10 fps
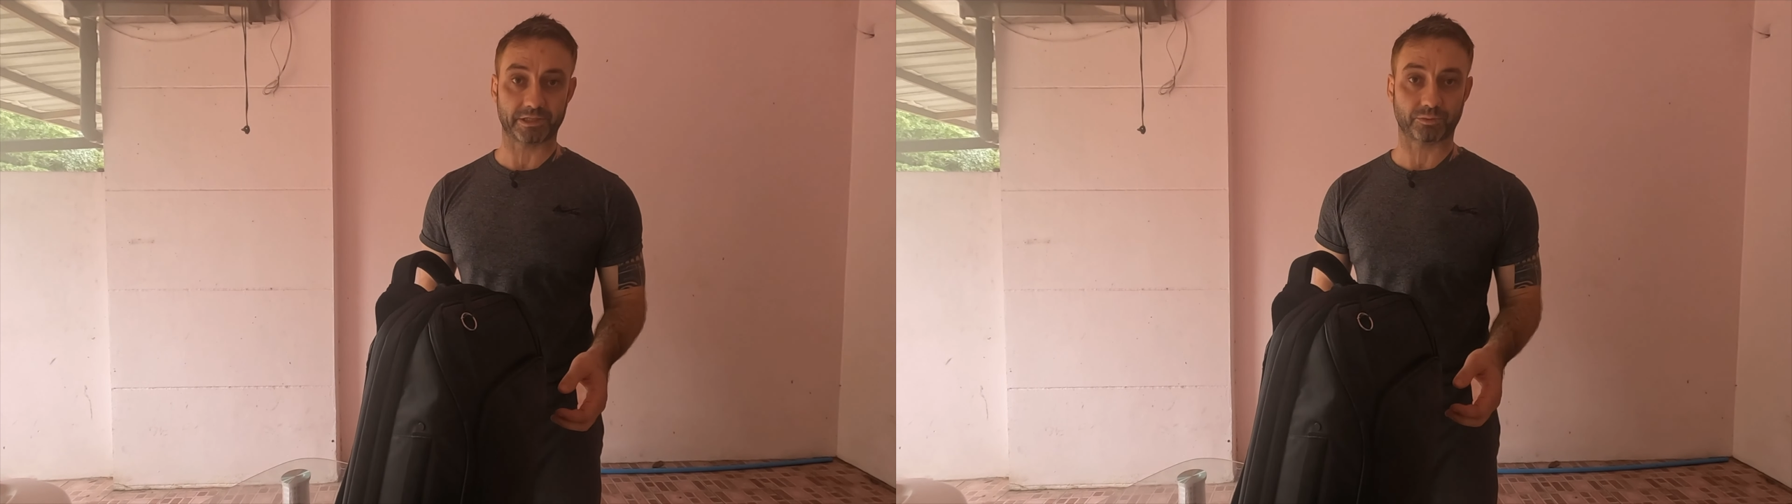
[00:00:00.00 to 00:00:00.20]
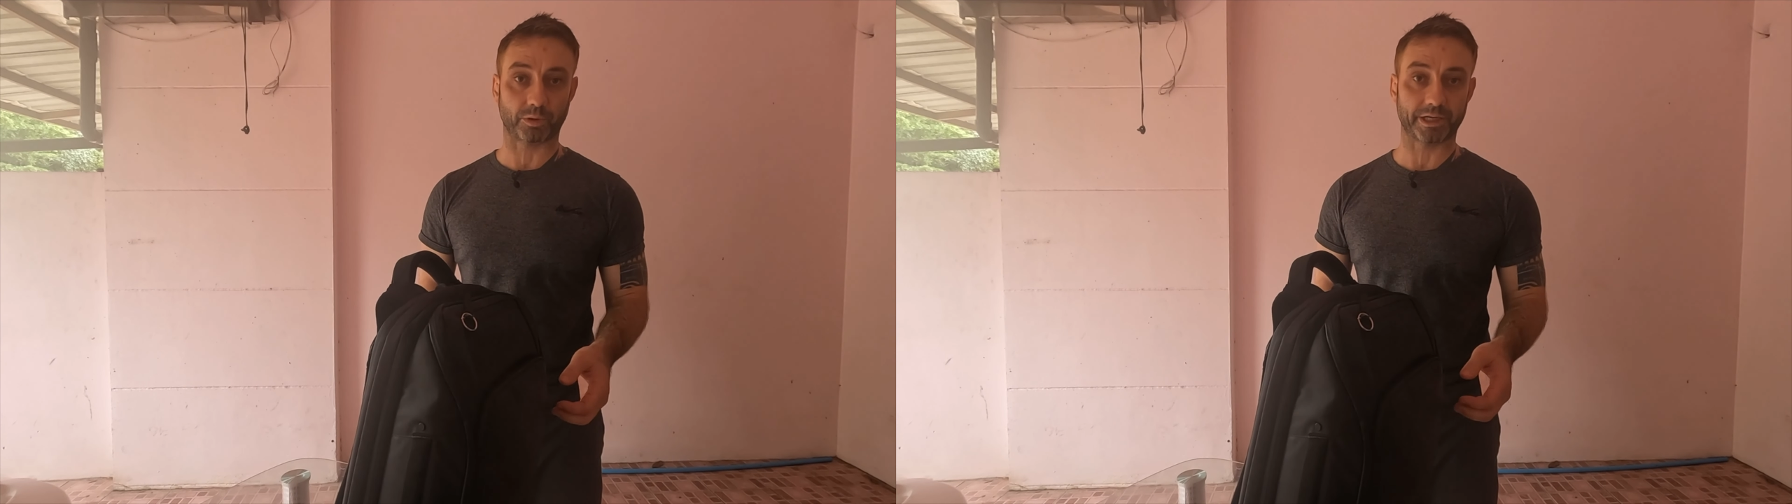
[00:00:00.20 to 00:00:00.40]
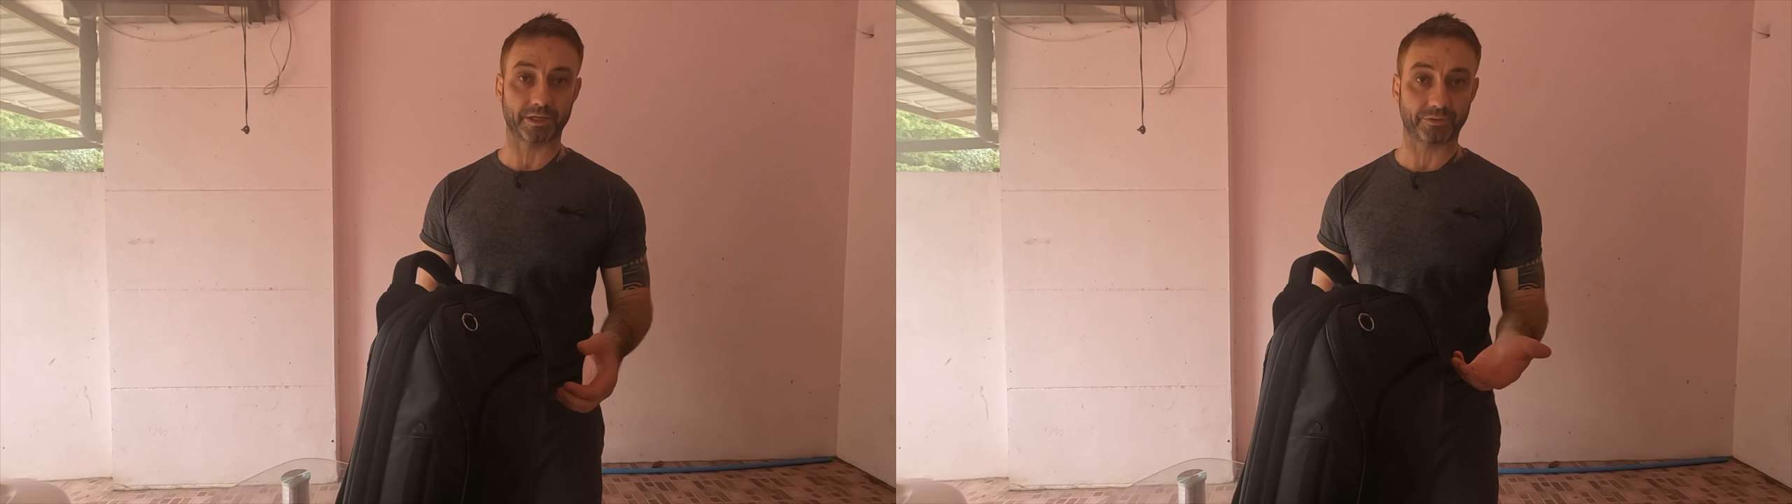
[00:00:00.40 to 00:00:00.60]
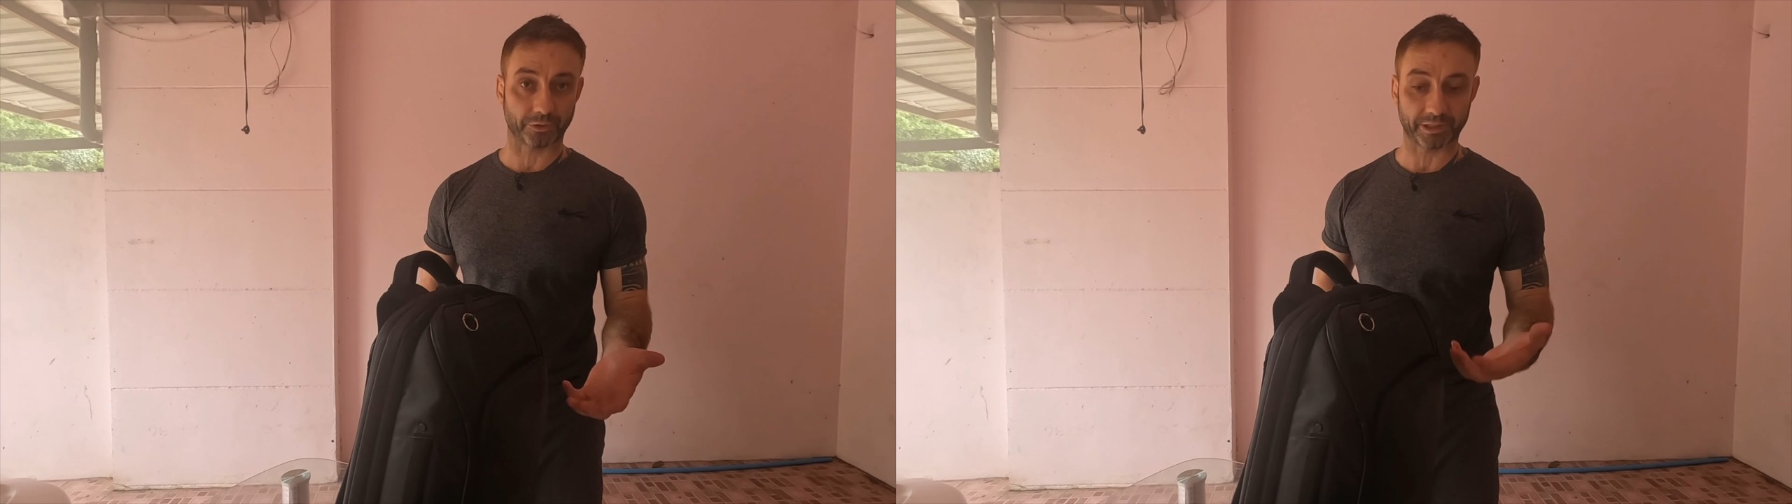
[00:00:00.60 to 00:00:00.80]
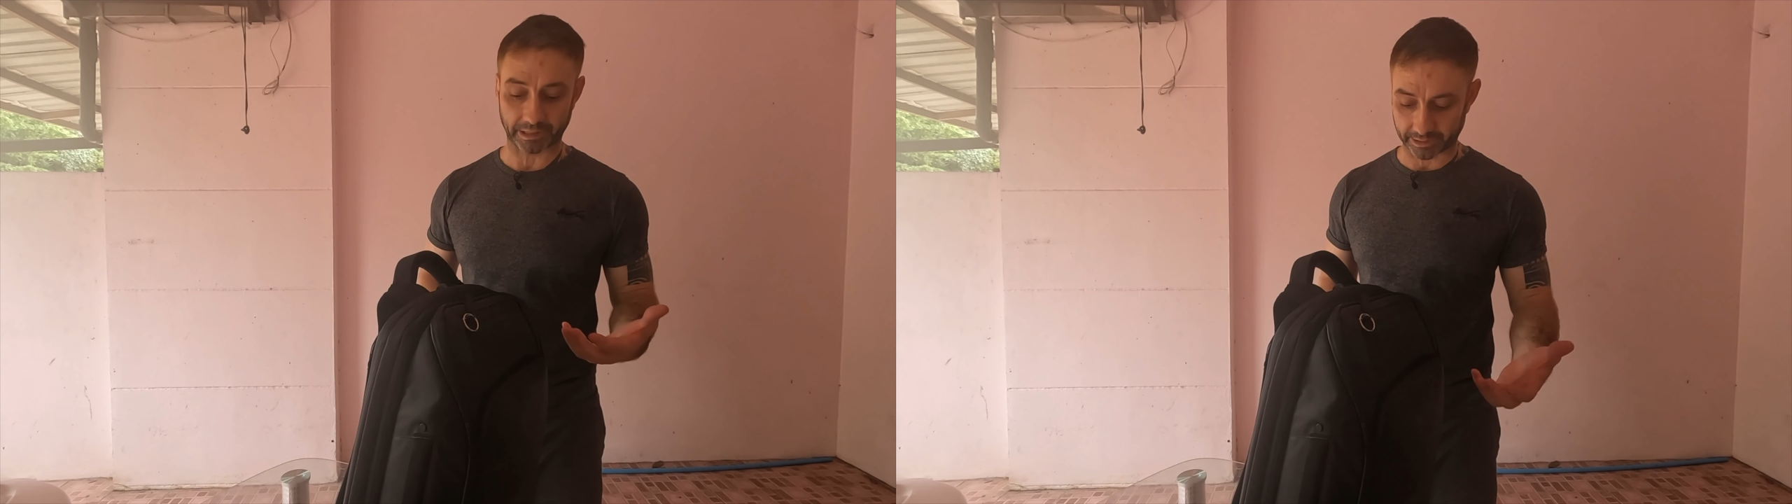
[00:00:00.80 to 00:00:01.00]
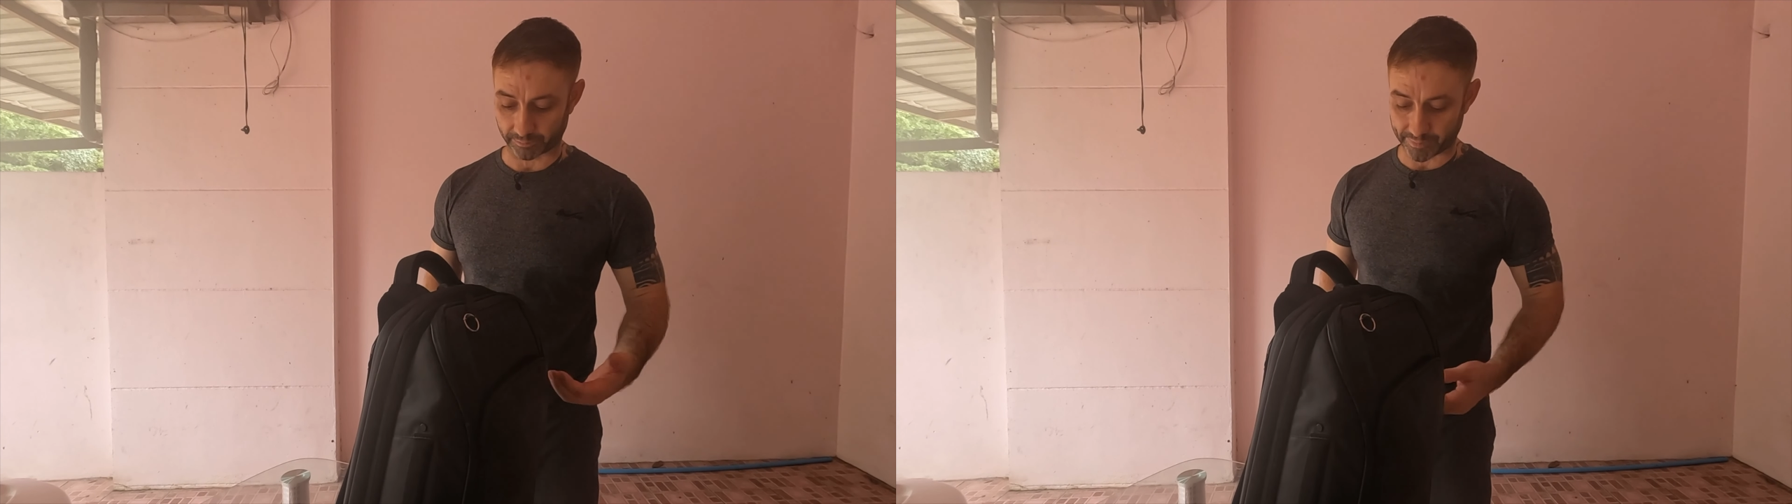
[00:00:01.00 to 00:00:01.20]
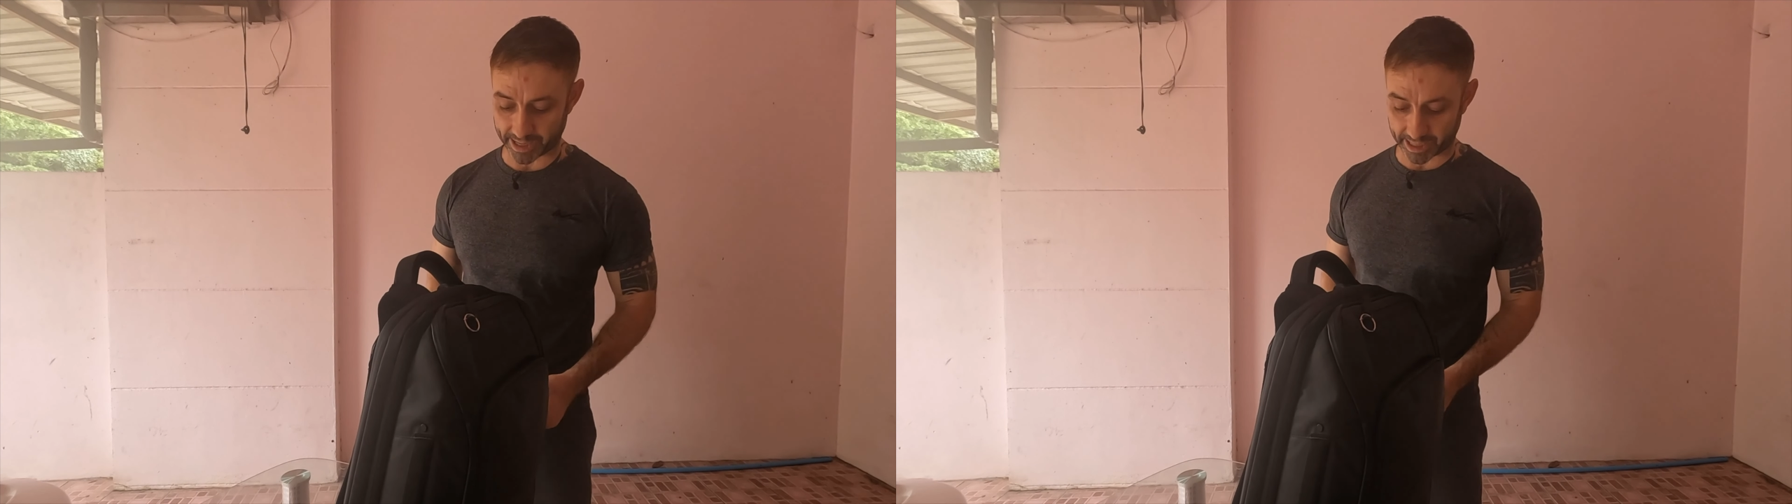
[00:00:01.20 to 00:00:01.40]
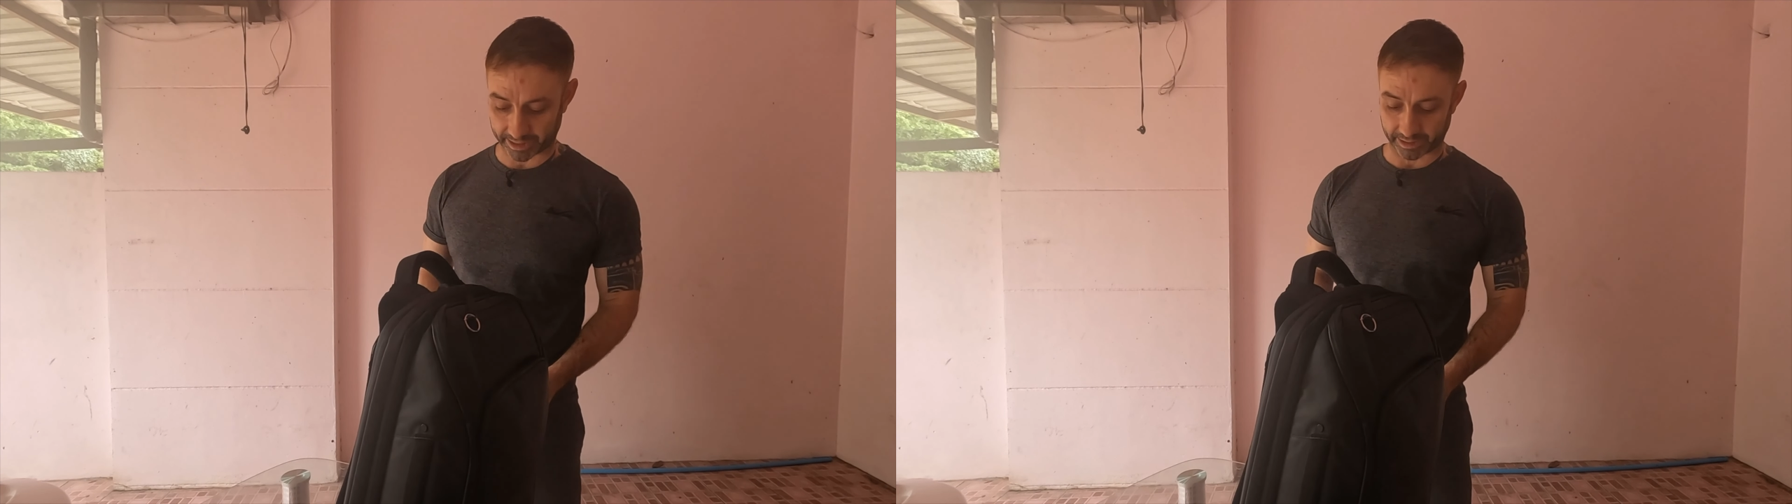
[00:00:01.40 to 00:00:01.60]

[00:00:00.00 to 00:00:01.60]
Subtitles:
20 and 30 liter bag,